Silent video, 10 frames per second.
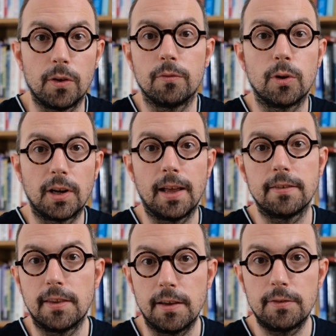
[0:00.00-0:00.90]
of the
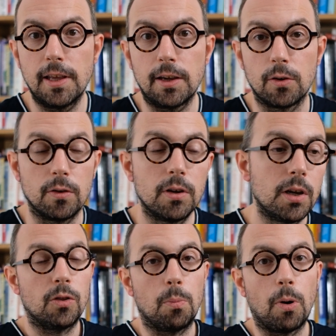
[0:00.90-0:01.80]
classes they've
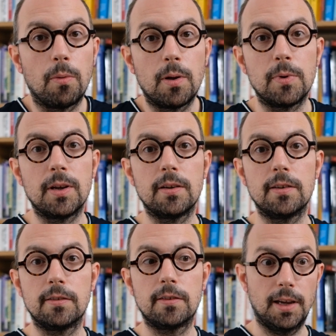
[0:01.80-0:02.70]
taken. The problem
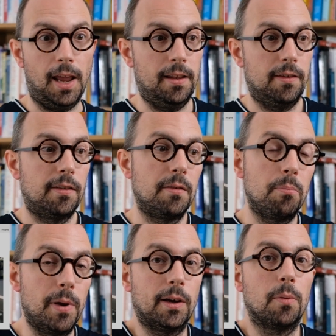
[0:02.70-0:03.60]
is it's
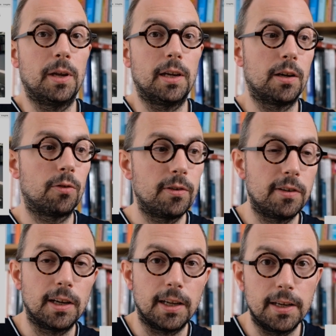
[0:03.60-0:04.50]
becoming
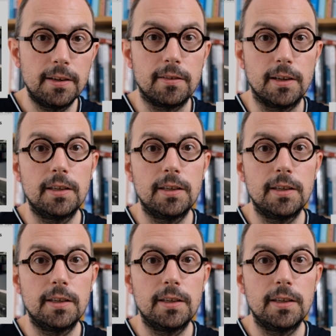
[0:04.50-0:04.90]
increasingly easy